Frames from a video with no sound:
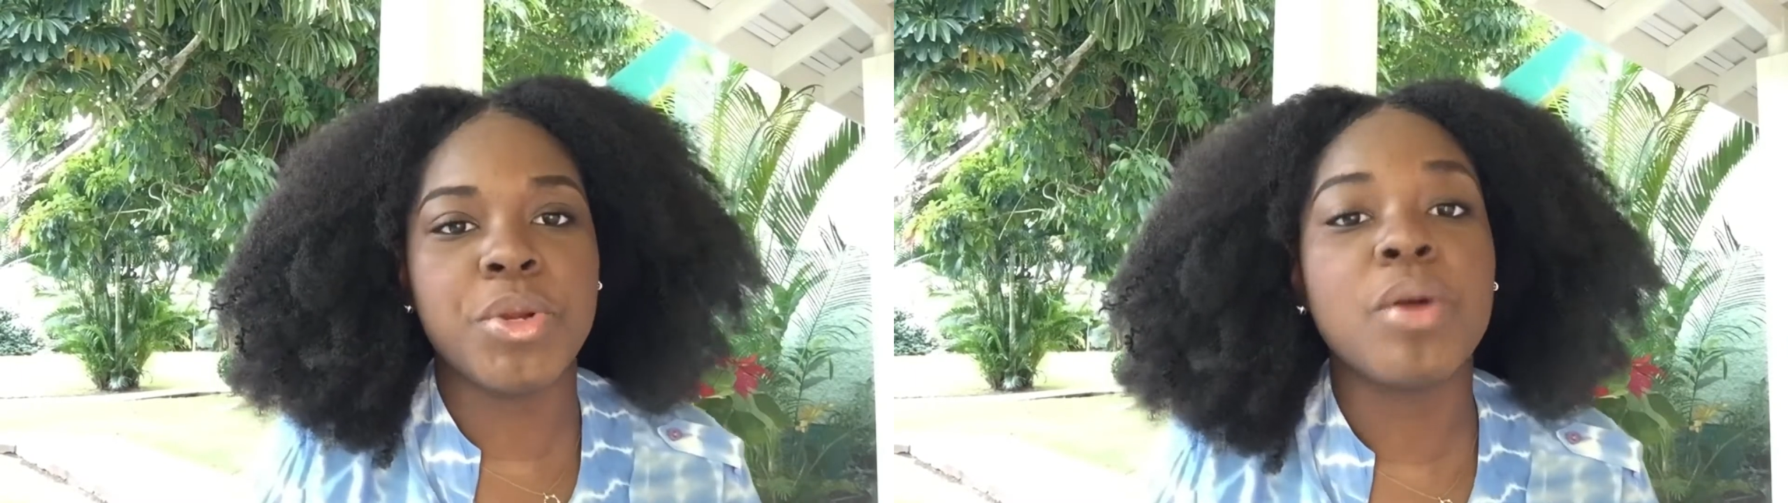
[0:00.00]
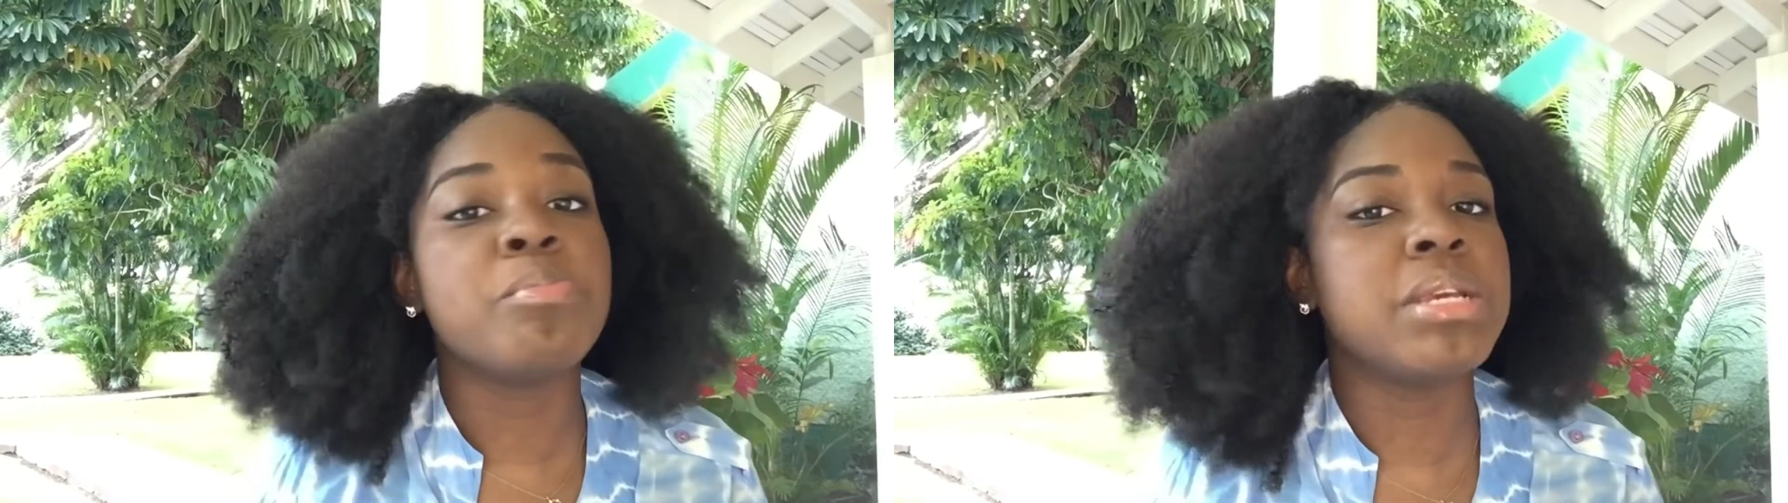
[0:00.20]

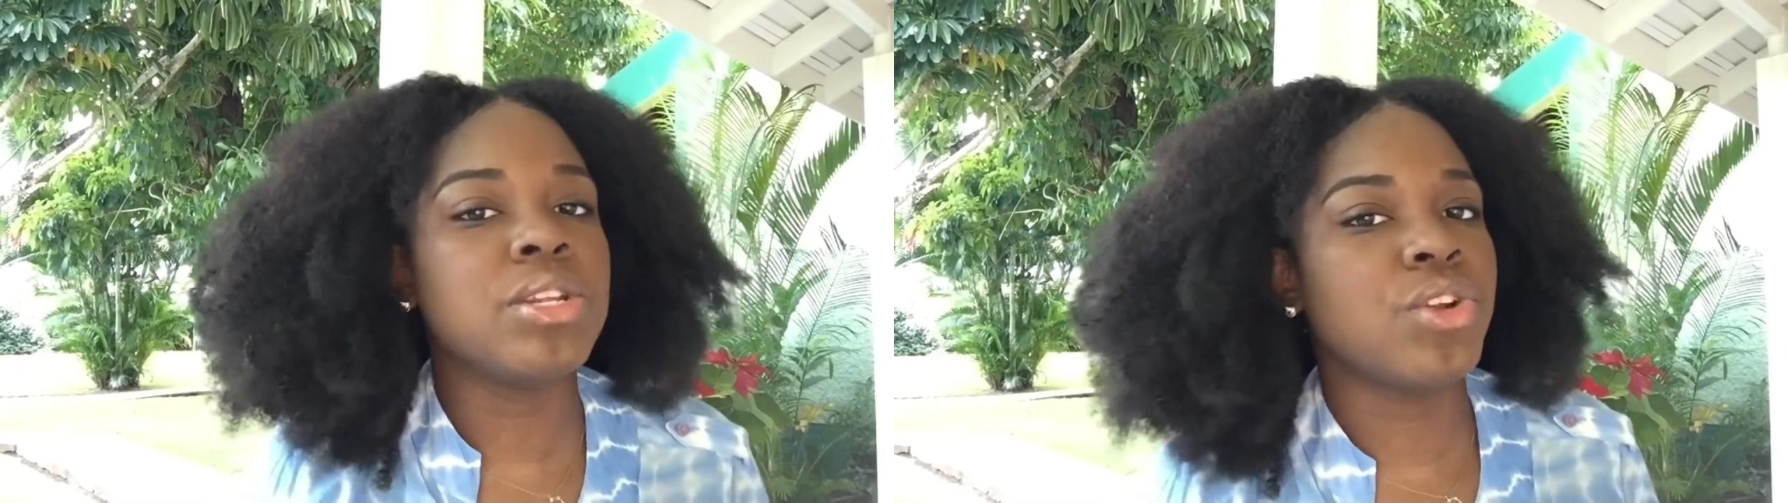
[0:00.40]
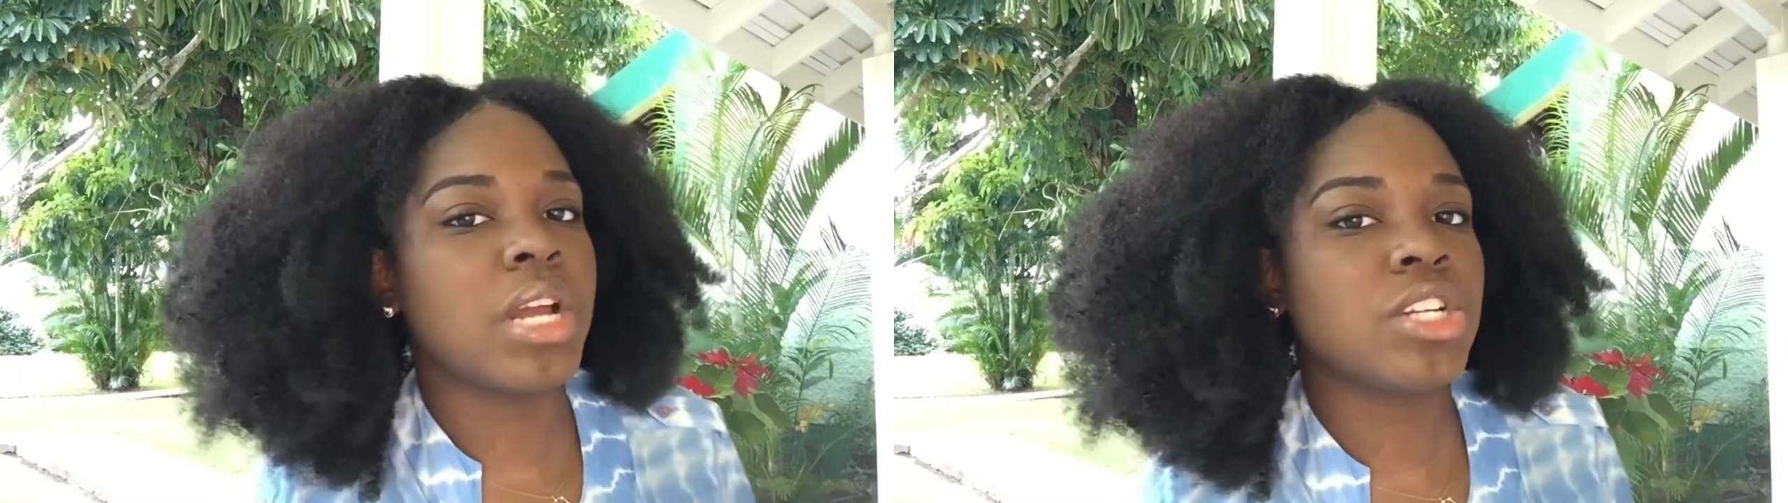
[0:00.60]
without
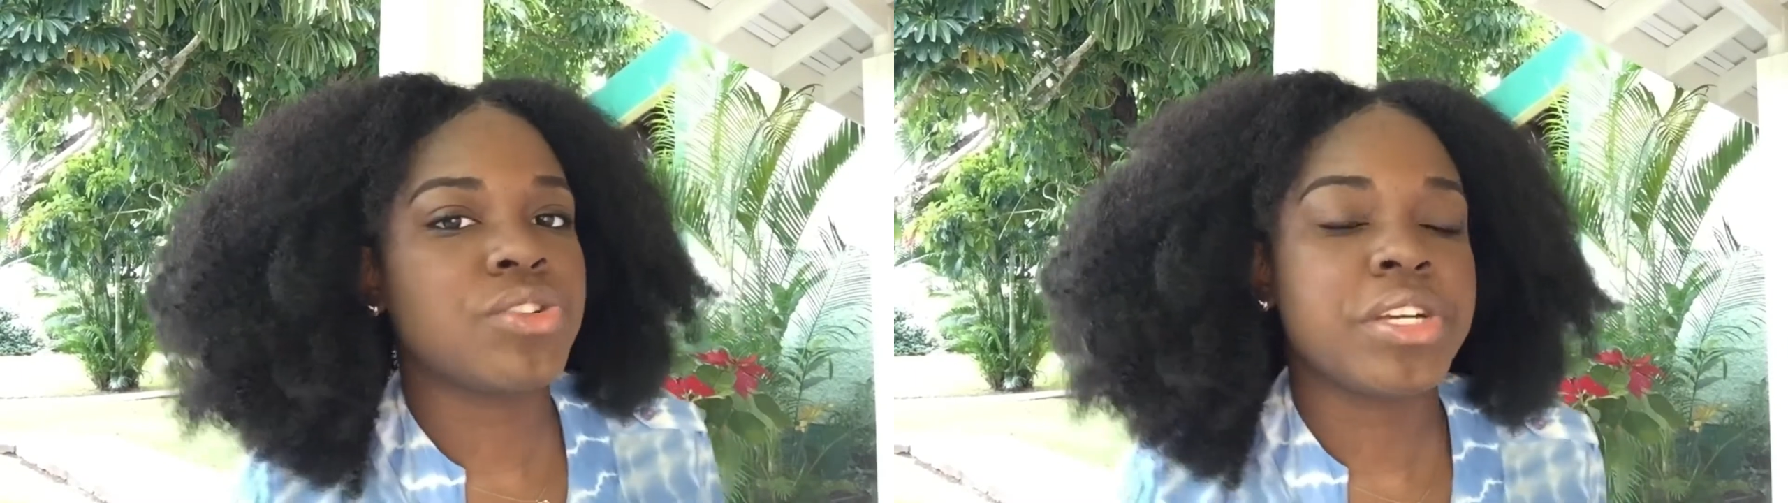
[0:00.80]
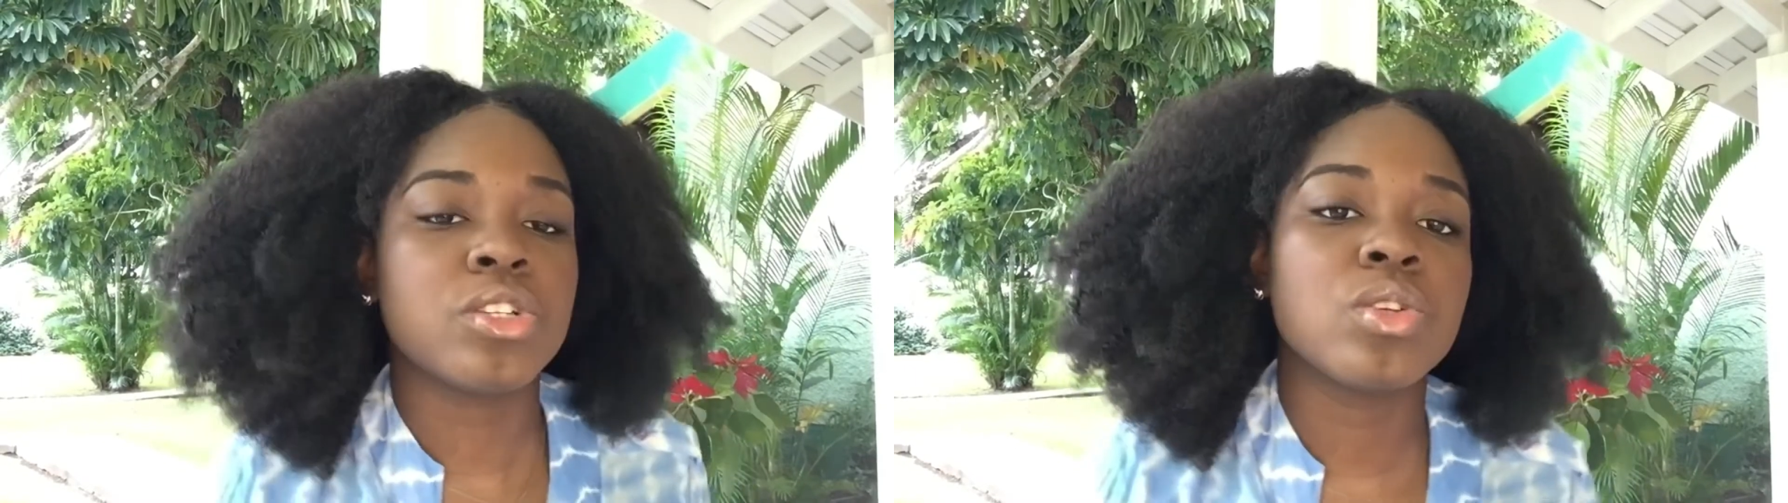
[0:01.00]
being your
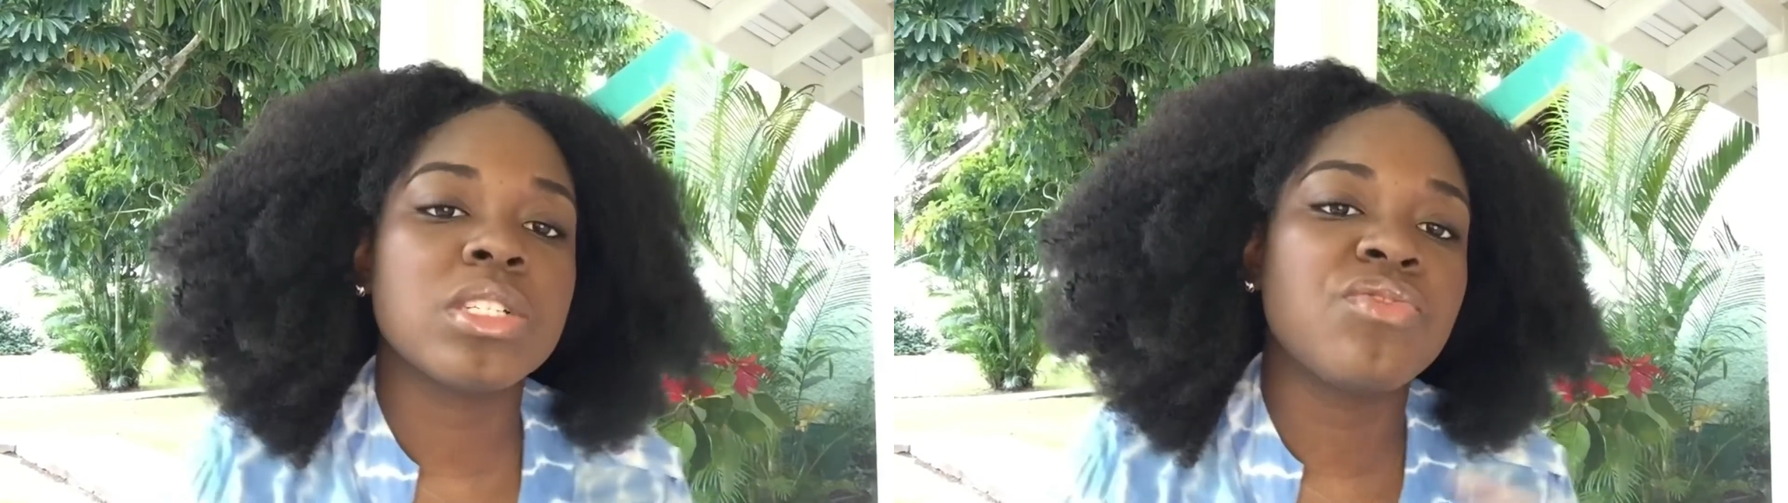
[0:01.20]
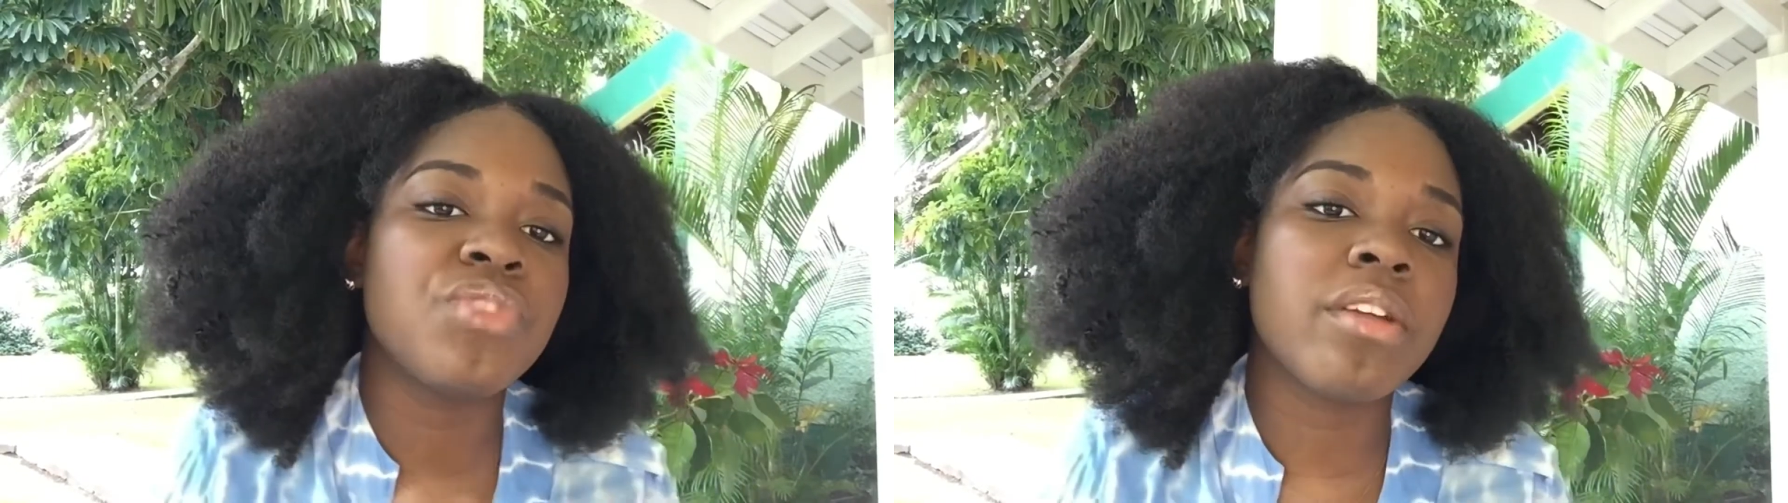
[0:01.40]
natural hair. So
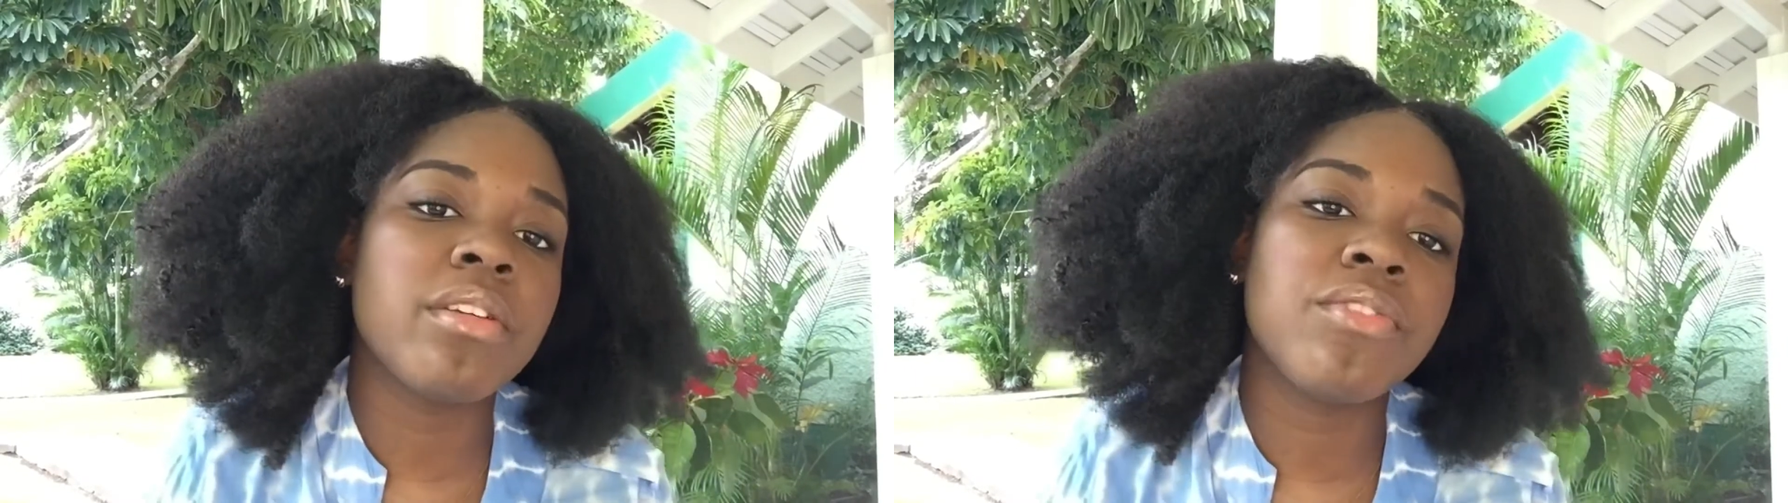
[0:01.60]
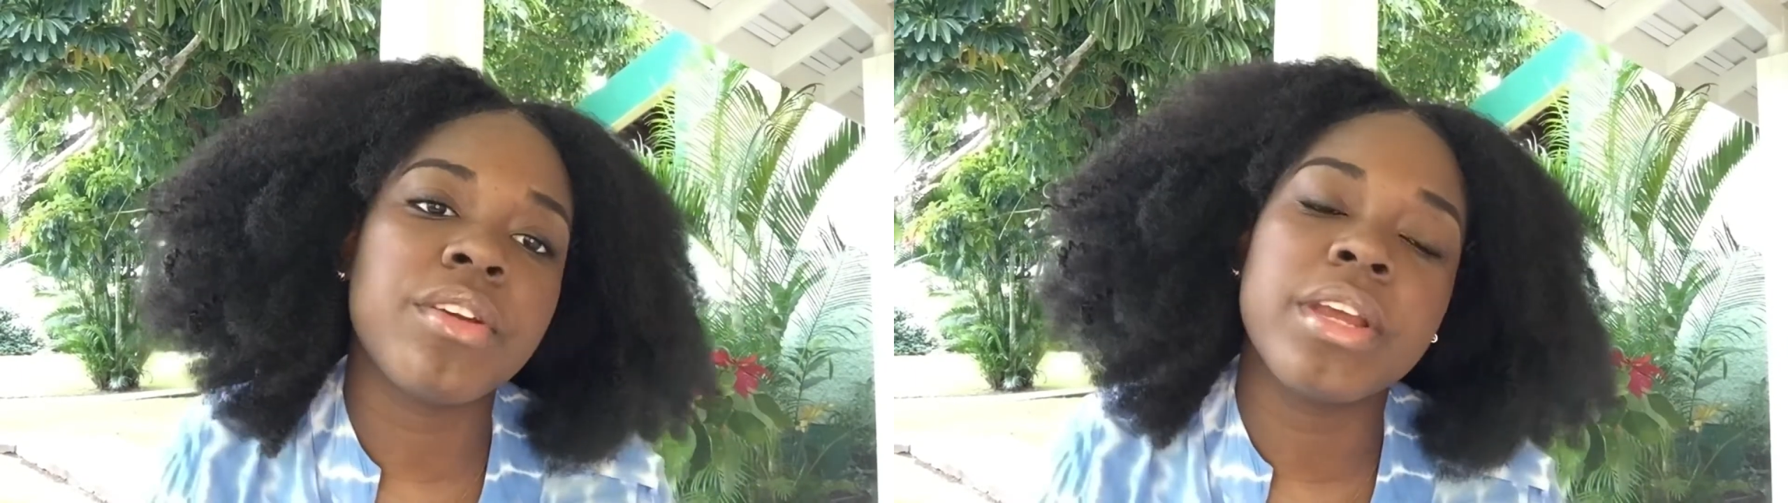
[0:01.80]
it's very